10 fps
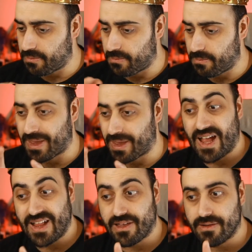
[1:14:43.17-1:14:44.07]

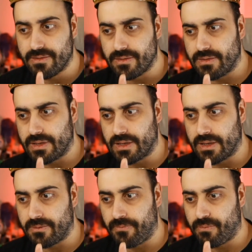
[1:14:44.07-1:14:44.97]

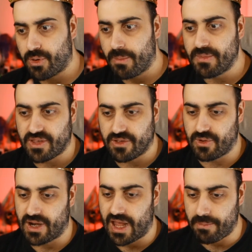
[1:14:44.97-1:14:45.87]
mechanical problems that you
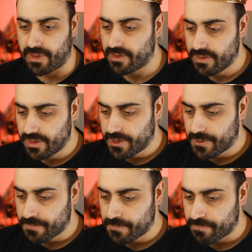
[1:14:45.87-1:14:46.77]
are having,
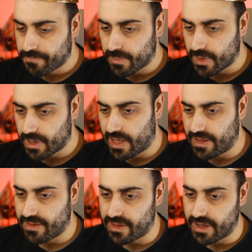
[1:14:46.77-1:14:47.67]

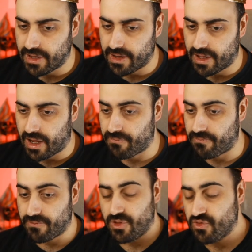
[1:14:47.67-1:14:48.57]
and they are
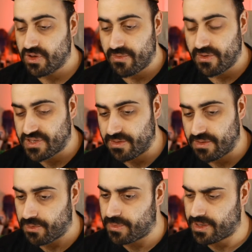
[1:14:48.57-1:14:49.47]
usually very
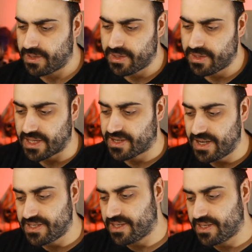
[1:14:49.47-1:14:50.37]
simple. But yes,
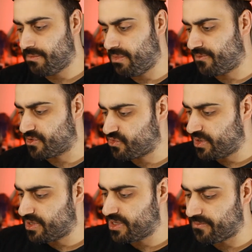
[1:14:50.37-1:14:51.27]
glazing can be
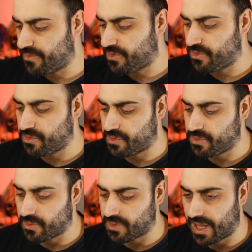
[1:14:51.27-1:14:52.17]
frustrating if you
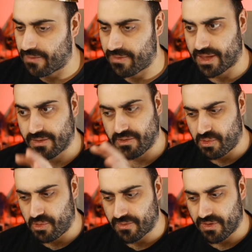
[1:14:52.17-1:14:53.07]
don't have like a
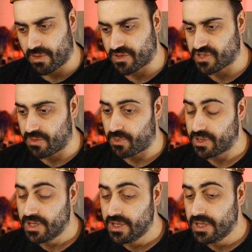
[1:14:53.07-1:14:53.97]
direct feedback,
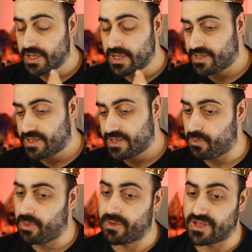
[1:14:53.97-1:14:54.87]
someone telling you,
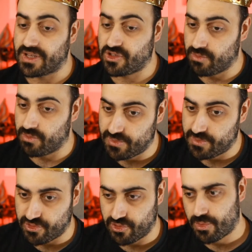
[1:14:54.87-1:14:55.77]
well, that's too much
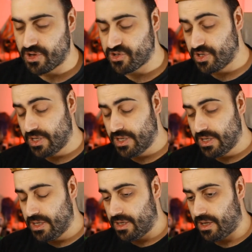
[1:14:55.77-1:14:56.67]
paint on your brush,
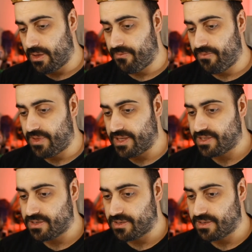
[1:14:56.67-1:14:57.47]
that is